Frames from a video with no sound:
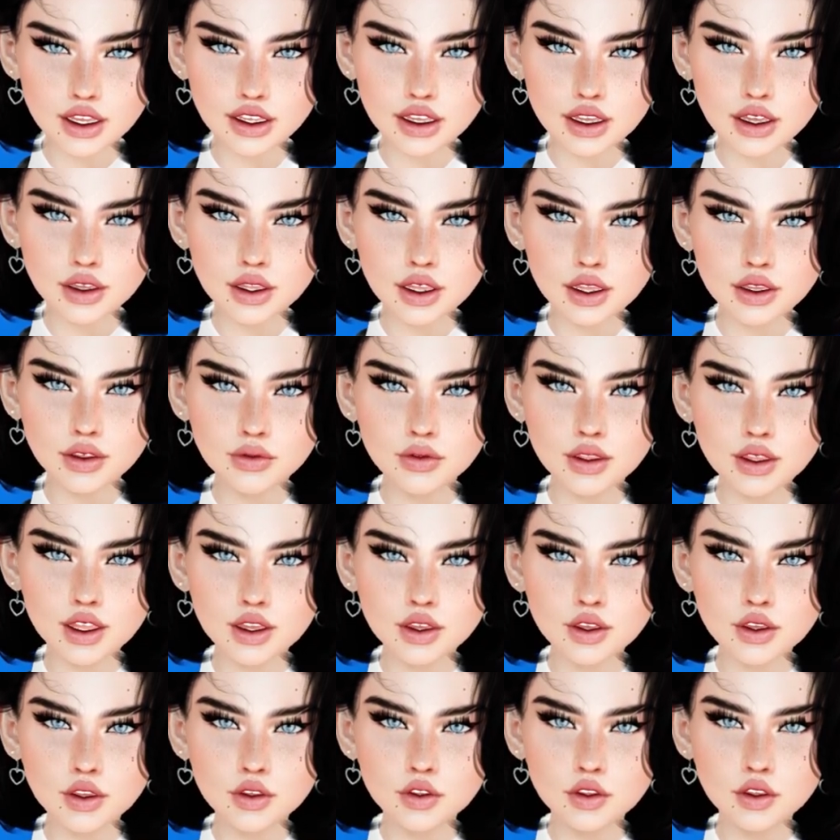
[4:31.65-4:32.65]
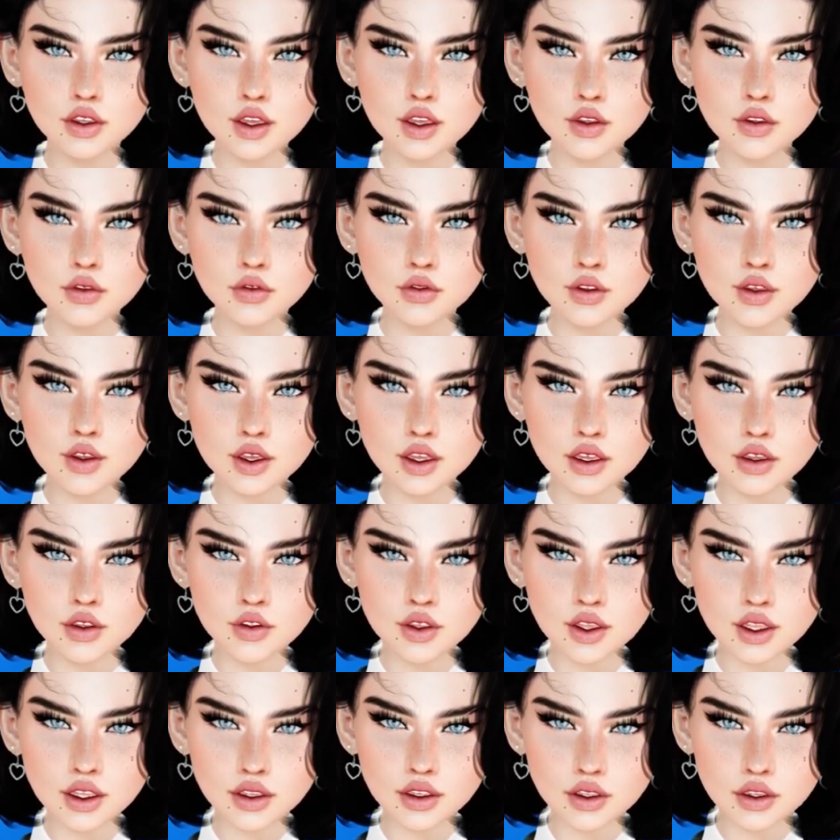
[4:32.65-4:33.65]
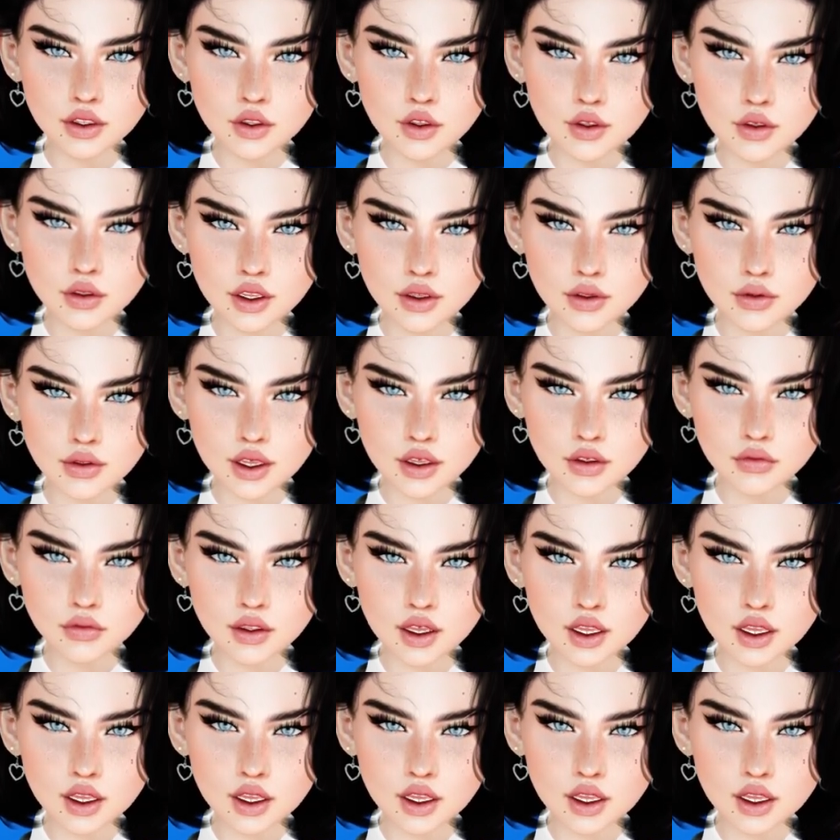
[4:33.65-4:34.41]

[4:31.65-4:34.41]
marking the start of its service for the month.